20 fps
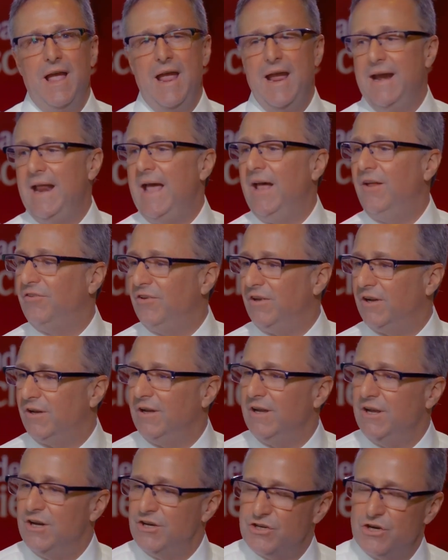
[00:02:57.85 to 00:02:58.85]
And as a
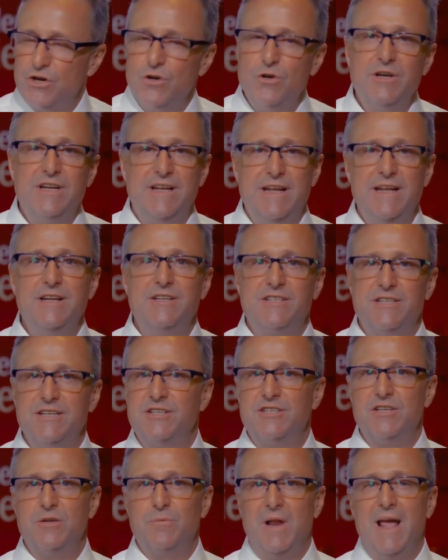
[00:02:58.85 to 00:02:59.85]
turnkey
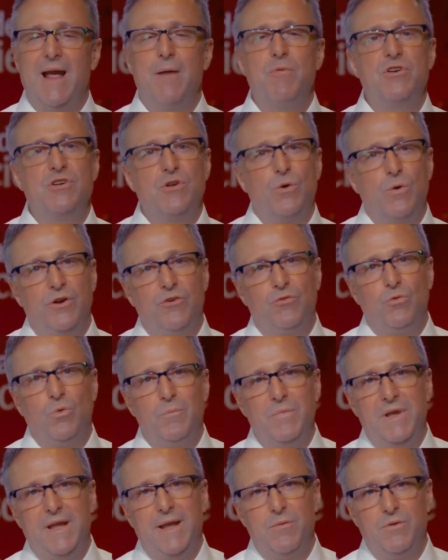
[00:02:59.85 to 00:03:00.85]
system, laboratories
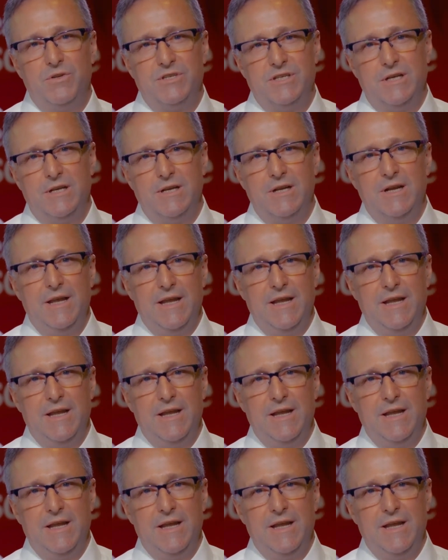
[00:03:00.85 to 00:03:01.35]
will be able to